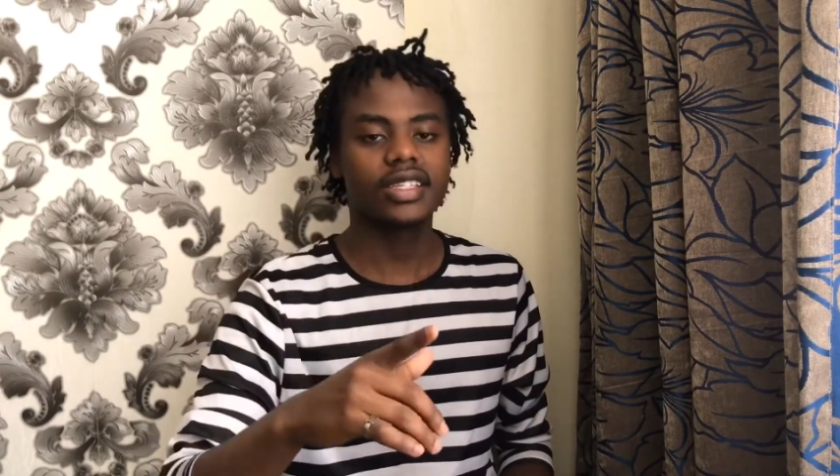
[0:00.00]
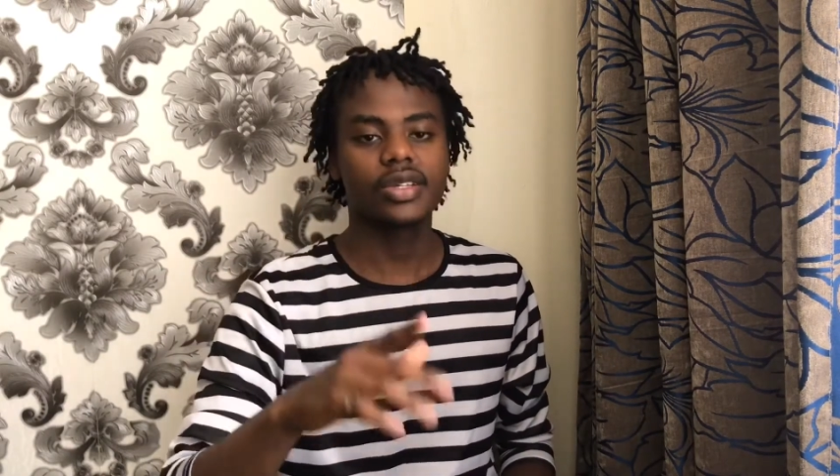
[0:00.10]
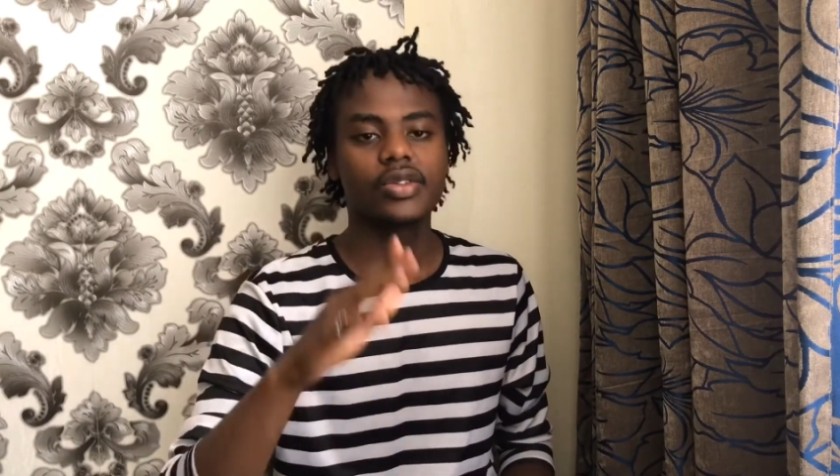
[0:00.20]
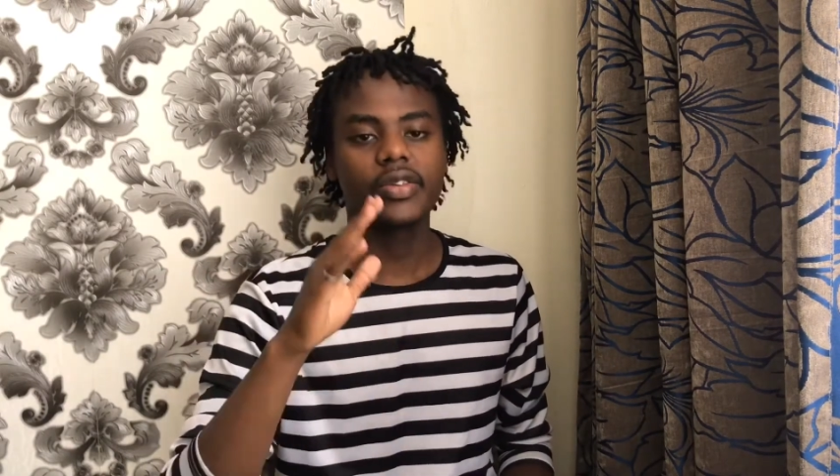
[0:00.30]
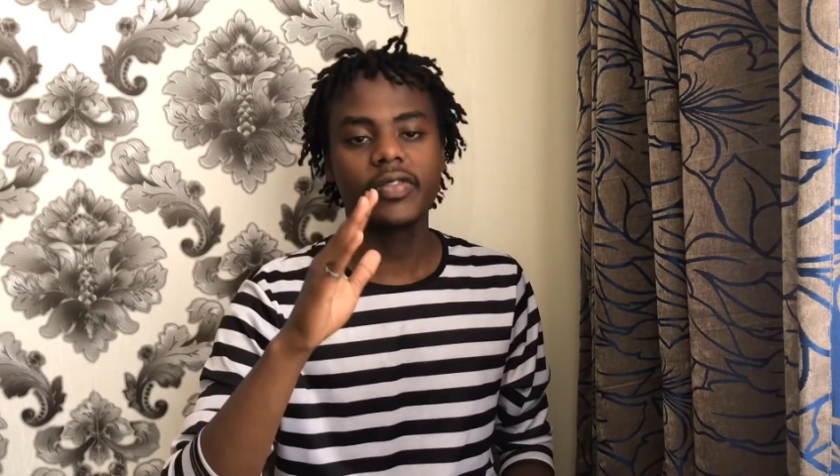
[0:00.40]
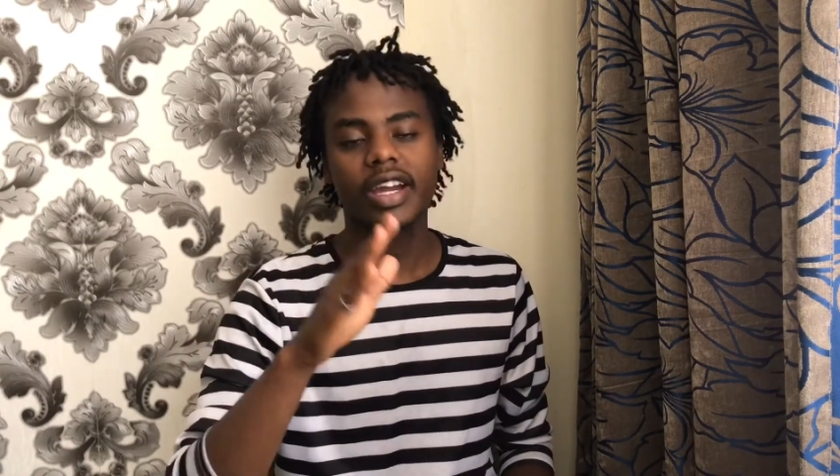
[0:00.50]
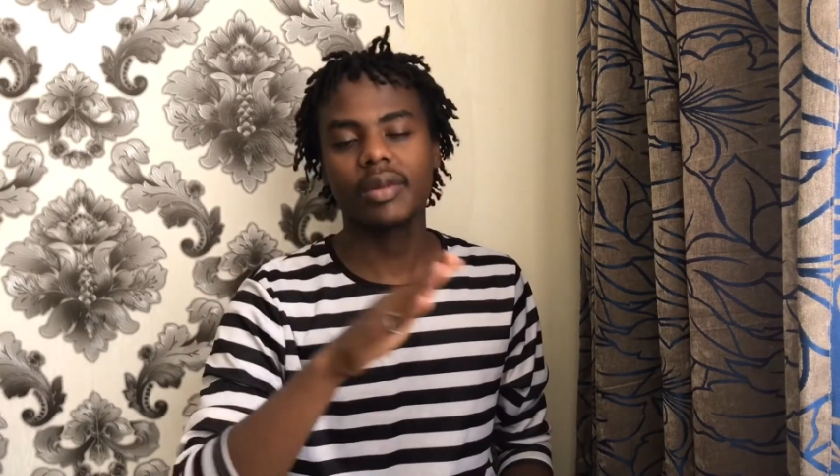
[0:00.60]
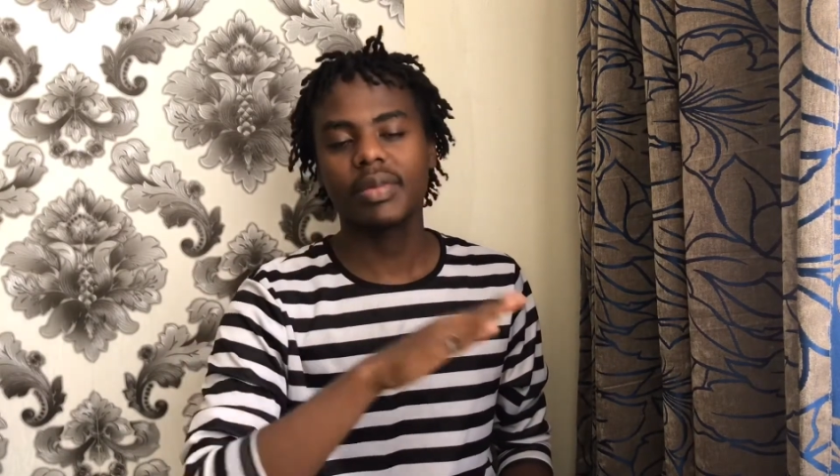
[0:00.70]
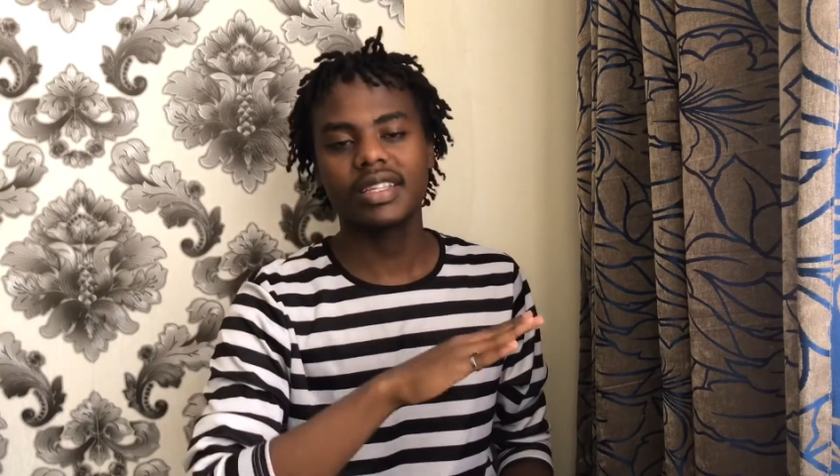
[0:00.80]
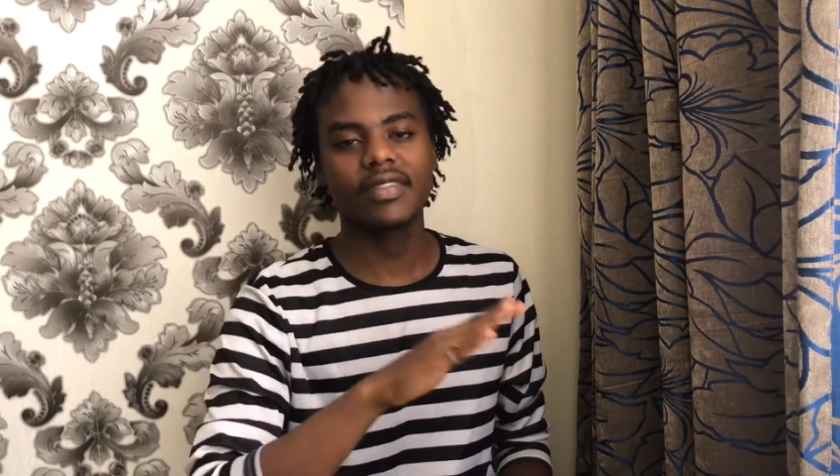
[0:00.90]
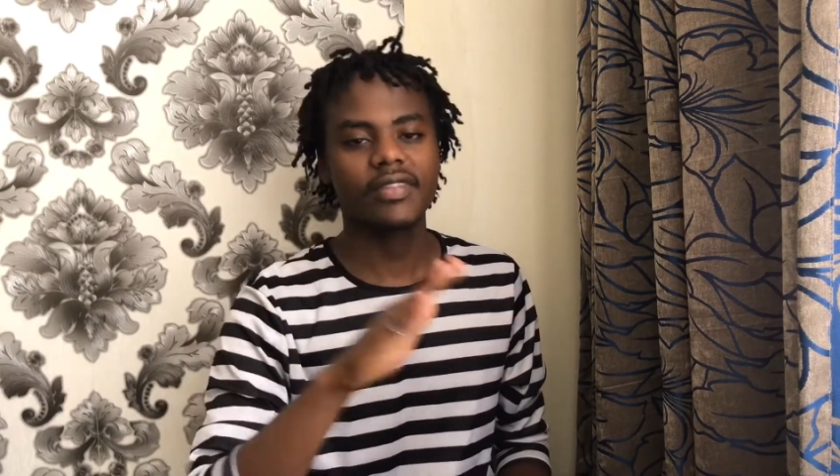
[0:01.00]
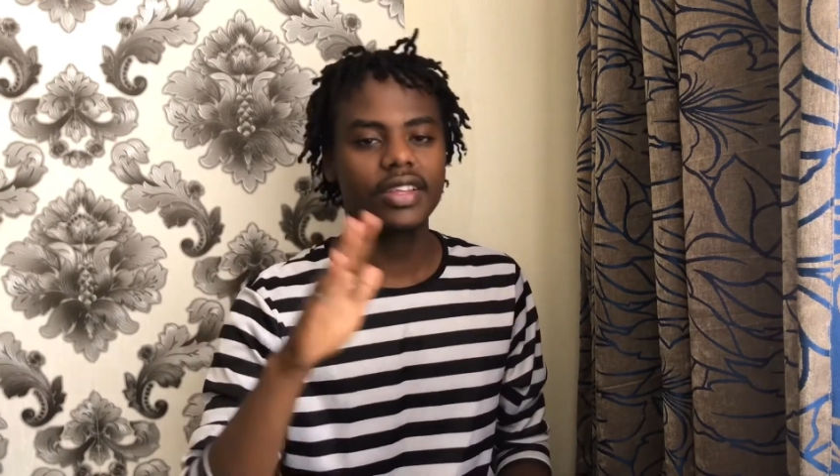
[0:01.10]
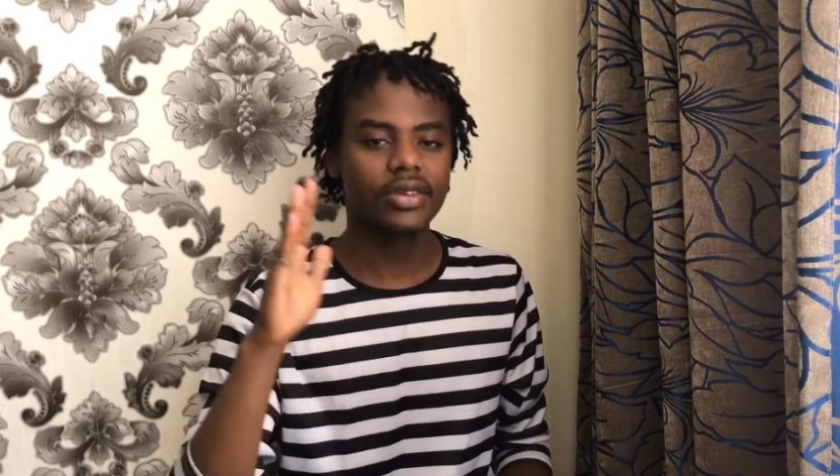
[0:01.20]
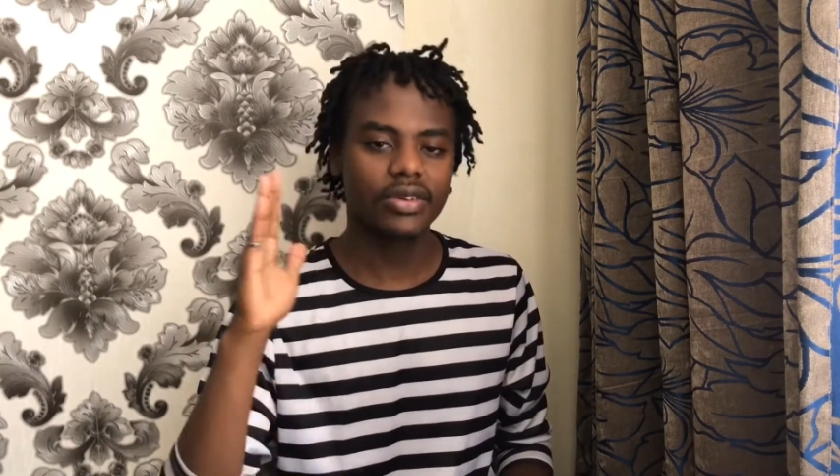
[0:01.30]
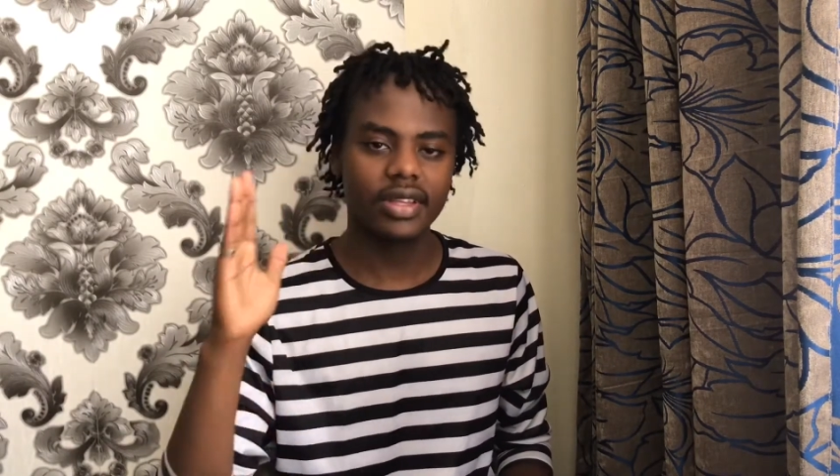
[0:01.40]
So if you can persevere
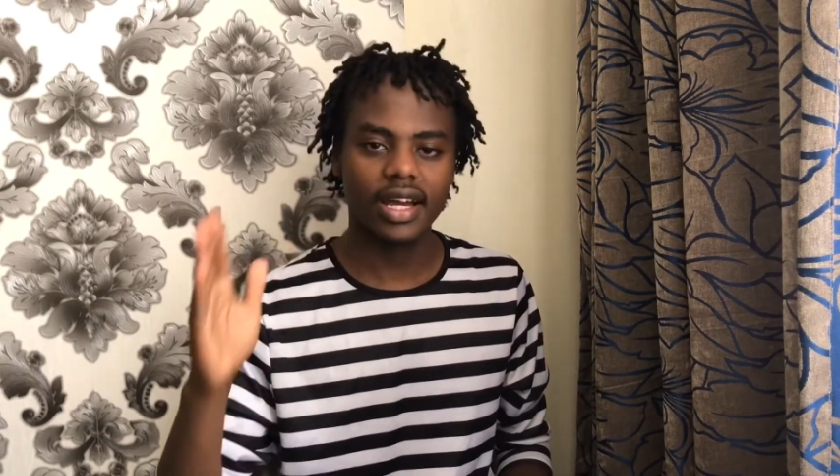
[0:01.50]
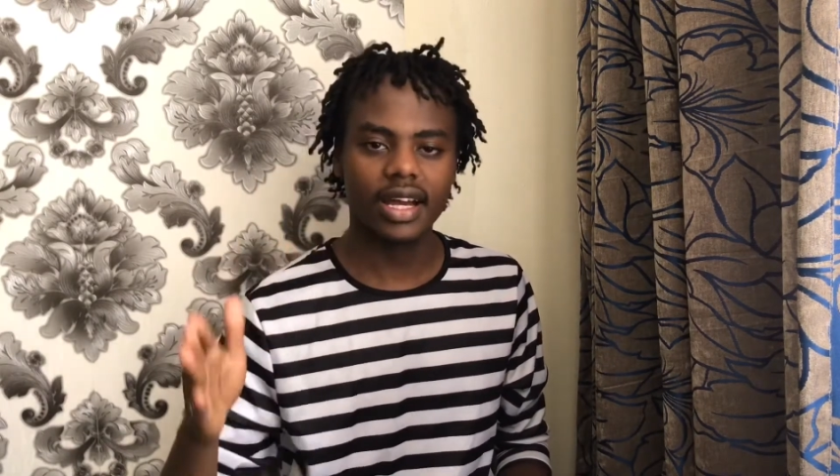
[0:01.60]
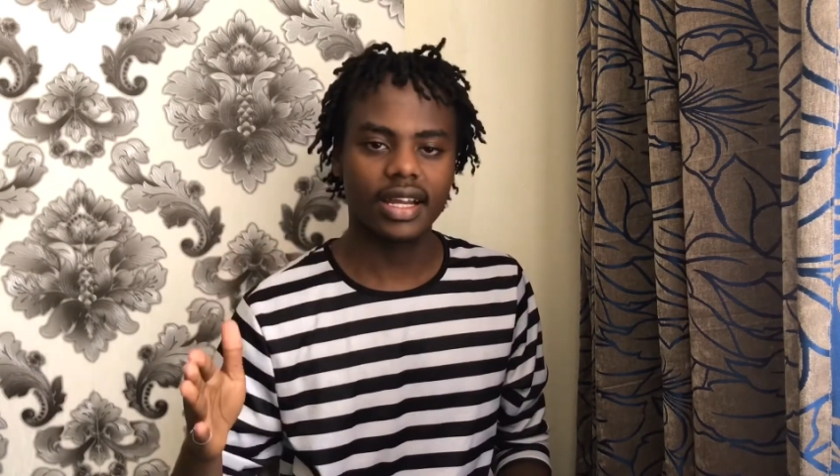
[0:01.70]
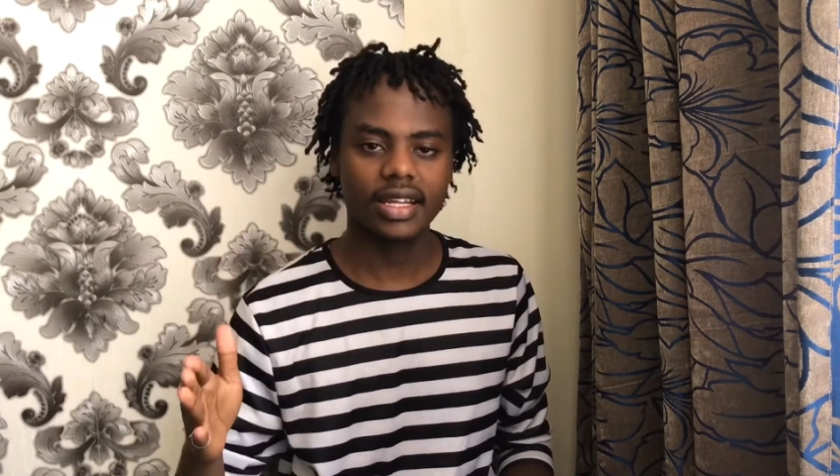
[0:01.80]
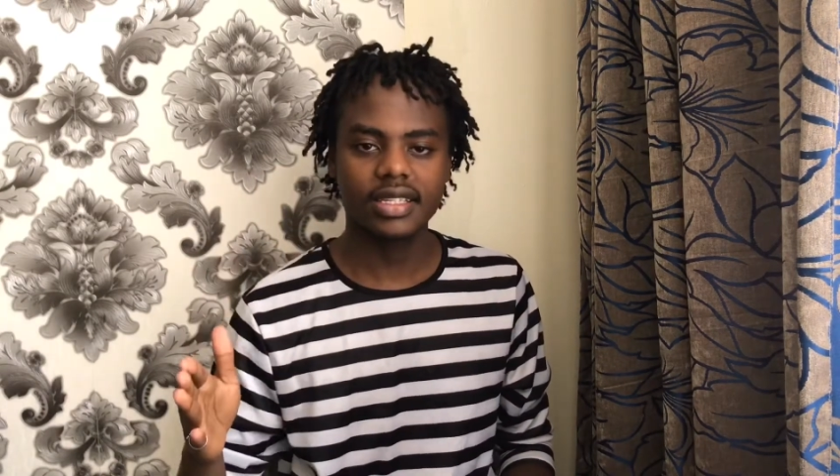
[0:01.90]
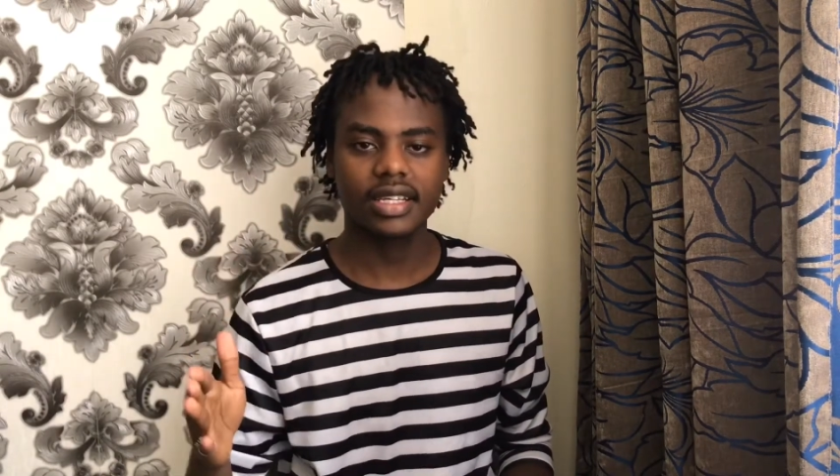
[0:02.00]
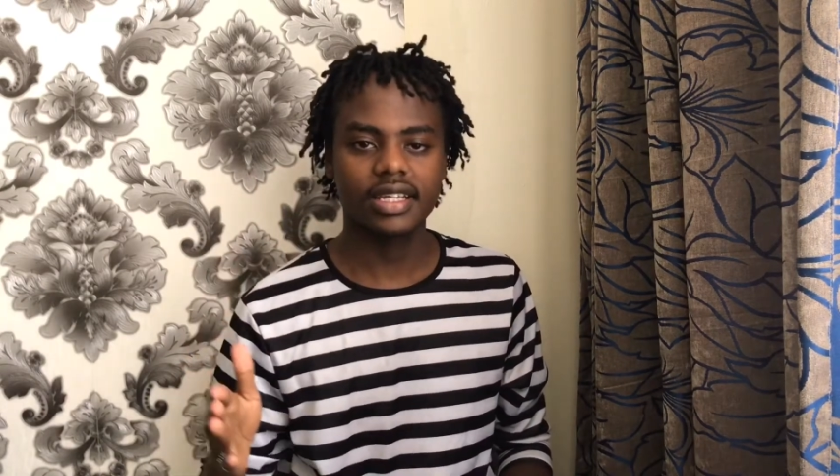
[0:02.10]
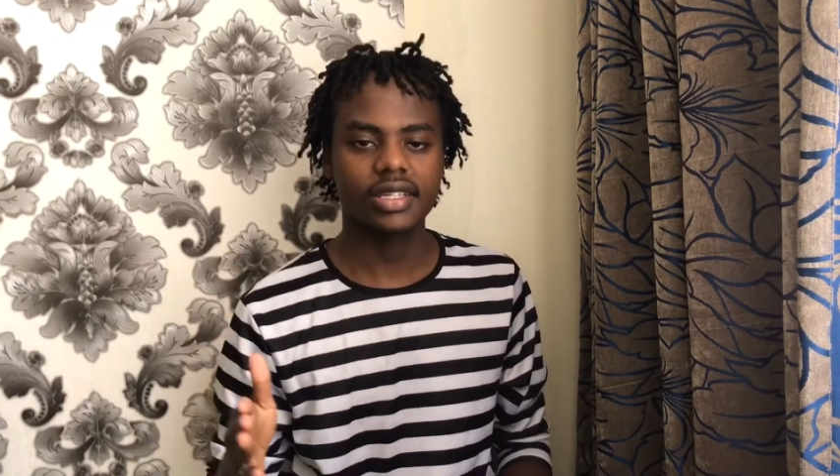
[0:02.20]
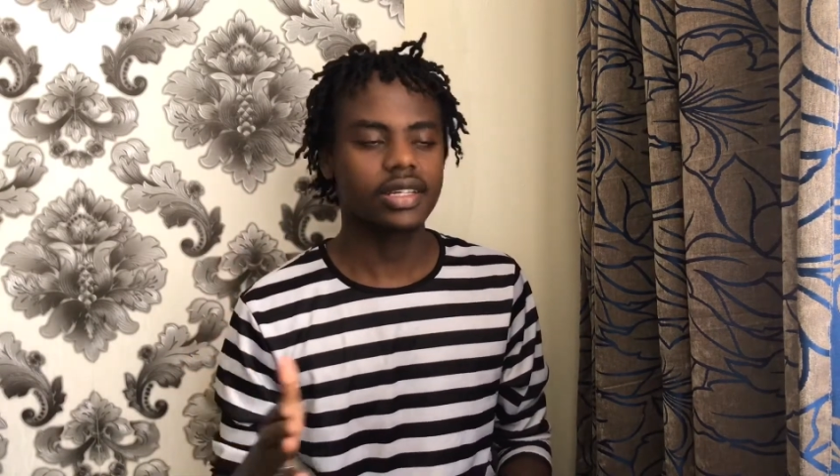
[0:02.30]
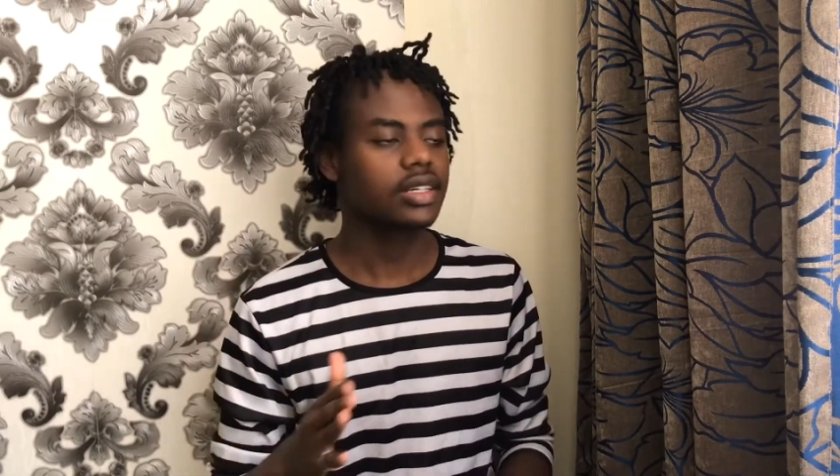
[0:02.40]
through the ugly stage,